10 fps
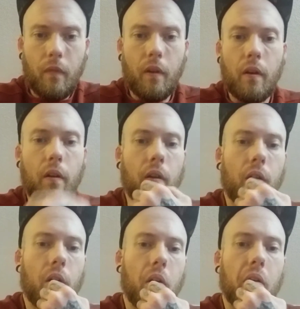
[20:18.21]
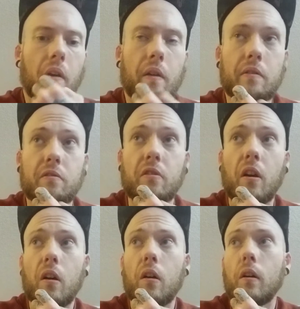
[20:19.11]
And
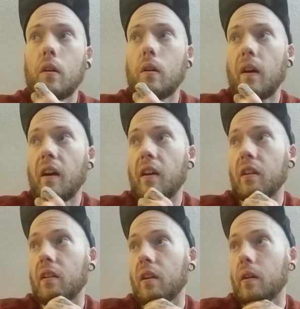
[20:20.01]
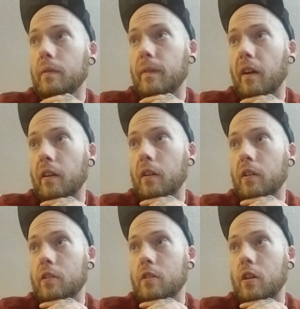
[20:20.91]
so I ended up finding a
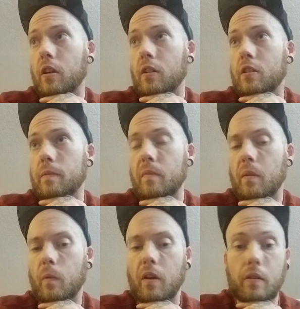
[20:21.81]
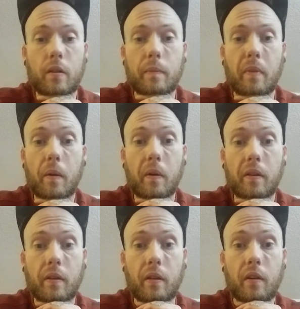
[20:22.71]
church midway through the Boeing
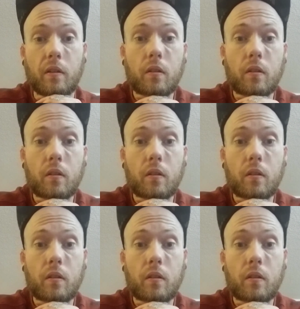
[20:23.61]
thing.